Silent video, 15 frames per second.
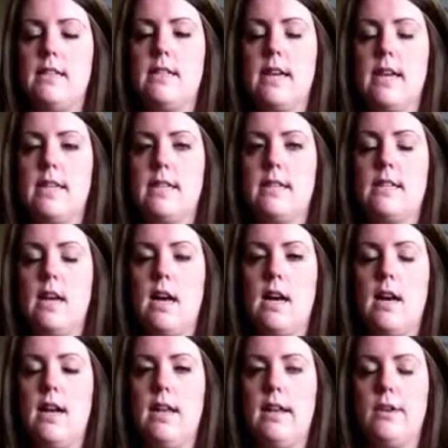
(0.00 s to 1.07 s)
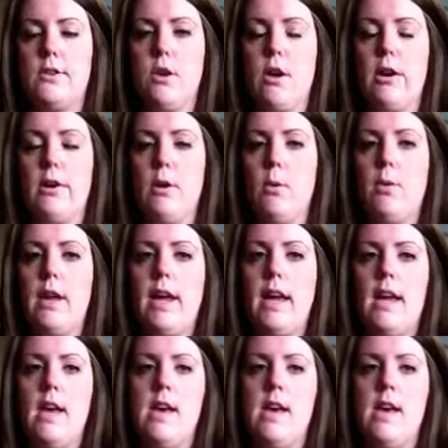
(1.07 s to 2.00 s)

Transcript: says electronic only.